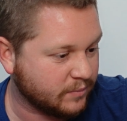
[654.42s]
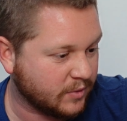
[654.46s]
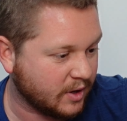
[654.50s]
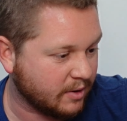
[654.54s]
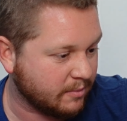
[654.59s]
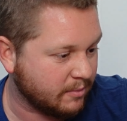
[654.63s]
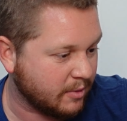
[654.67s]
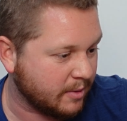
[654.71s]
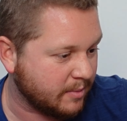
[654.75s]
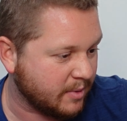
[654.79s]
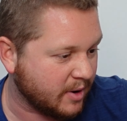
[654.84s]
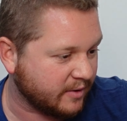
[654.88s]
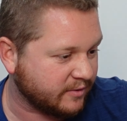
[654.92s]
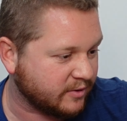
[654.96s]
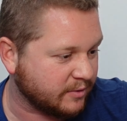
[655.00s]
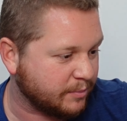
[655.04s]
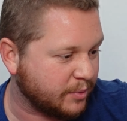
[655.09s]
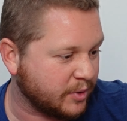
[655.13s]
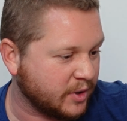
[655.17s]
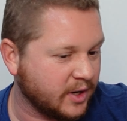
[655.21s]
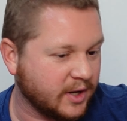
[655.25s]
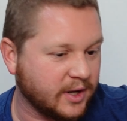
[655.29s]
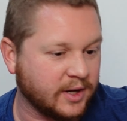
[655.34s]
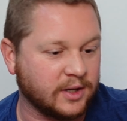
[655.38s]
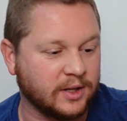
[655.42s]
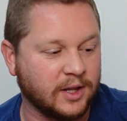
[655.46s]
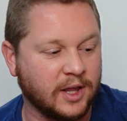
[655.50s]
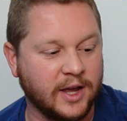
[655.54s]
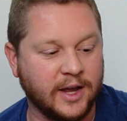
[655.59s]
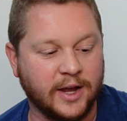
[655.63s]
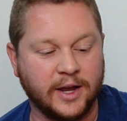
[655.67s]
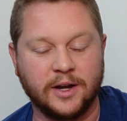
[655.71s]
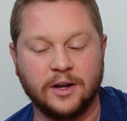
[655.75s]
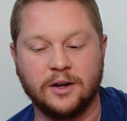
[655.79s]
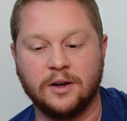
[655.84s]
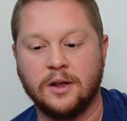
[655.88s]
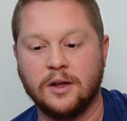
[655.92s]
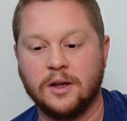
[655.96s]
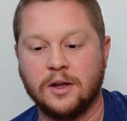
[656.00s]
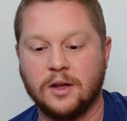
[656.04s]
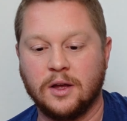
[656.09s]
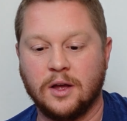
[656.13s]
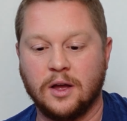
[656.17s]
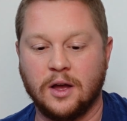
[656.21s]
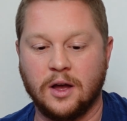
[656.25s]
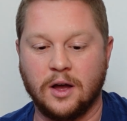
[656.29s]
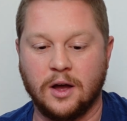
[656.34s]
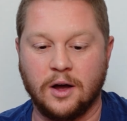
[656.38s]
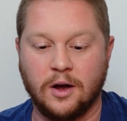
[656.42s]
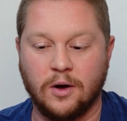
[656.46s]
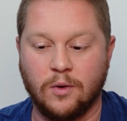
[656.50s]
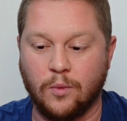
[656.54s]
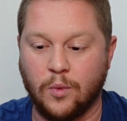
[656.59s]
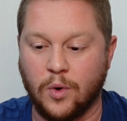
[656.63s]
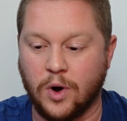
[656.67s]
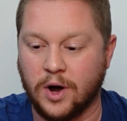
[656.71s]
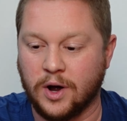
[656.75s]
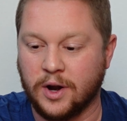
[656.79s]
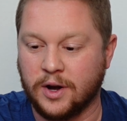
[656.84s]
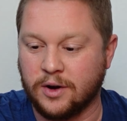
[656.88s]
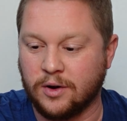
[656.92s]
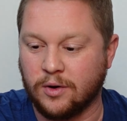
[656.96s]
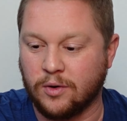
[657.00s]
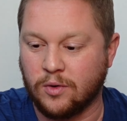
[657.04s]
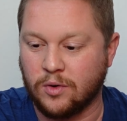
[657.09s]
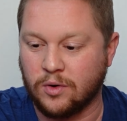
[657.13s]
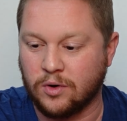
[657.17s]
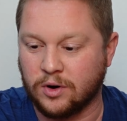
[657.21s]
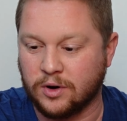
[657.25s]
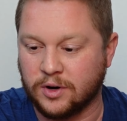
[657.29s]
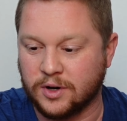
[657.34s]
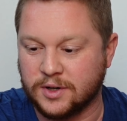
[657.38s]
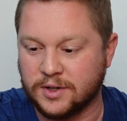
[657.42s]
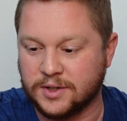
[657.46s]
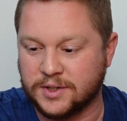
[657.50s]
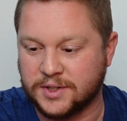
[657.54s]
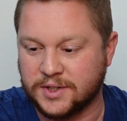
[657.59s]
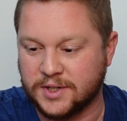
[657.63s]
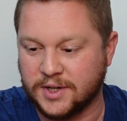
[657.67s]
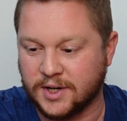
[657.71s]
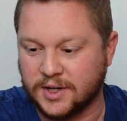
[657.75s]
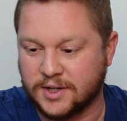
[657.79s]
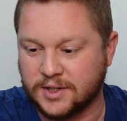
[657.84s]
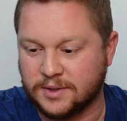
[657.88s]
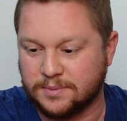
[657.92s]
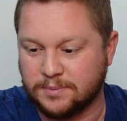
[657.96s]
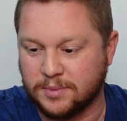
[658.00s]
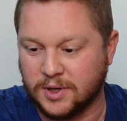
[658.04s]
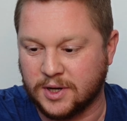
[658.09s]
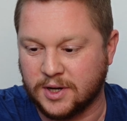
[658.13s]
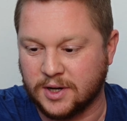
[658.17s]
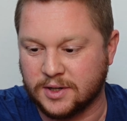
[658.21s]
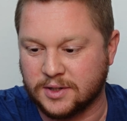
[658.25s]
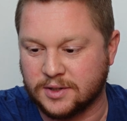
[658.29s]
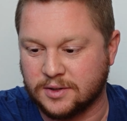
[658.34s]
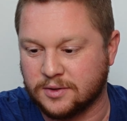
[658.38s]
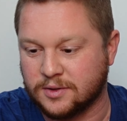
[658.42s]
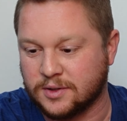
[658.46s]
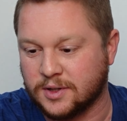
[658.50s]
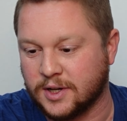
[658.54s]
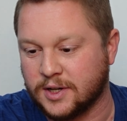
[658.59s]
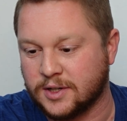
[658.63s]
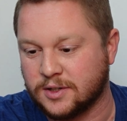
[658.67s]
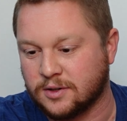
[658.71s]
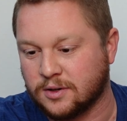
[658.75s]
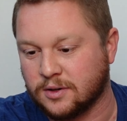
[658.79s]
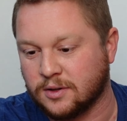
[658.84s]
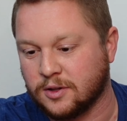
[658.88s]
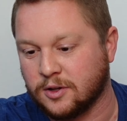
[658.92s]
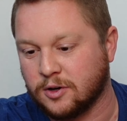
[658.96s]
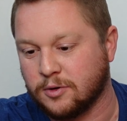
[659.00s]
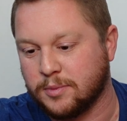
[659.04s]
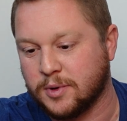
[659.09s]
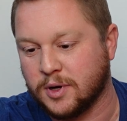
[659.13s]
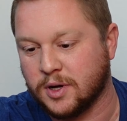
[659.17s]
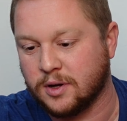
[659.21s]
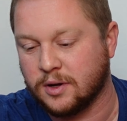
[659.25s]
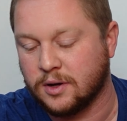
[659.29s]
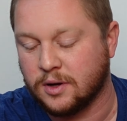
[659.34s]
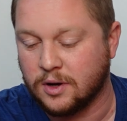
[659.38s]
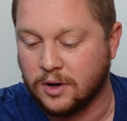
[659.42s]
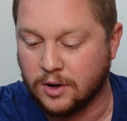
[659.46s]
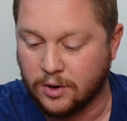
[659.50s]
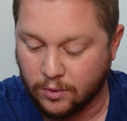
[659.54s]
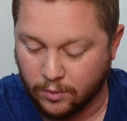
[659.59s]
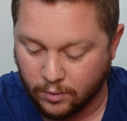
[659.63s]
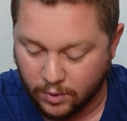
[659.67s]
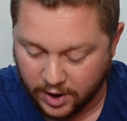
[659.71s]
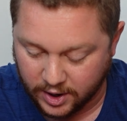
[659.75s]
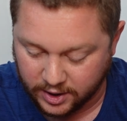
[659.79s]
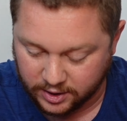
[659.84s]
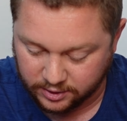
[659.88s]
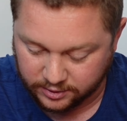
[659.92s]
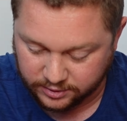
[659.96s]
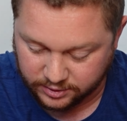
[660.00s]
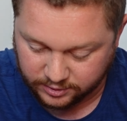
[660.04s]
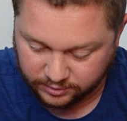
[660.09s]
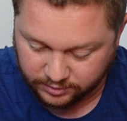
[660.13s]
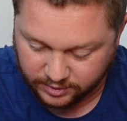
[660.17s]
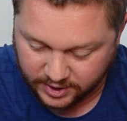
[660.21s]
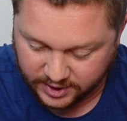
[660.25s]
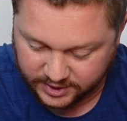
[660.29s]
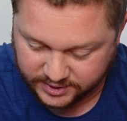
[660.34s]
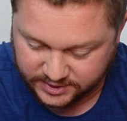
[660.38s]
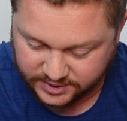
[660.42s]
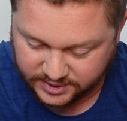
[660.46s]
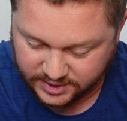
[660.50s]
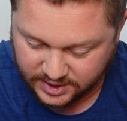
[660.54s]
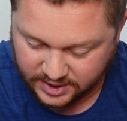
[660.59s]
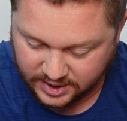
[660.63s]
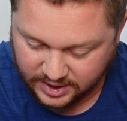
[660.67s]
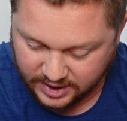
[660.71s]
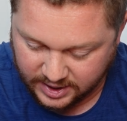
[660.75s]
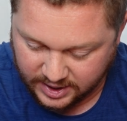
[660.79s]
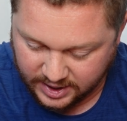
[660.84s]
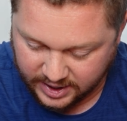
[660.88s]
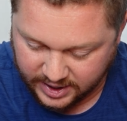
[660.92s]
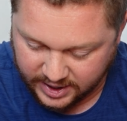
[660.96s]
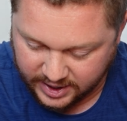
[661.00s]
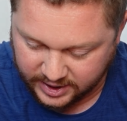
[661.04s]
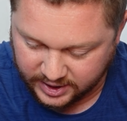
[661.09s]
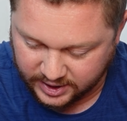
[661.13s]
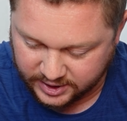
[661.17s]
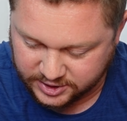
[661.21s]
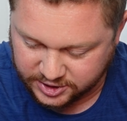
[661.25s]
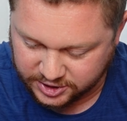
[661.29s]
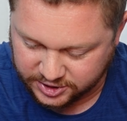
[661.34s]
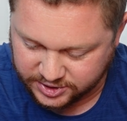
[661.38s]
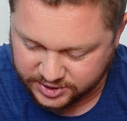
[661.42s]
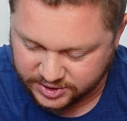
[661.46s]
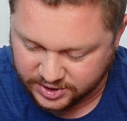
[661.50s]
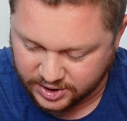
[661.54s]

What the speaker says: Maybe I'll have to put it in lane 1 or 6 because those lanes are a little bit wider than the rest. And I just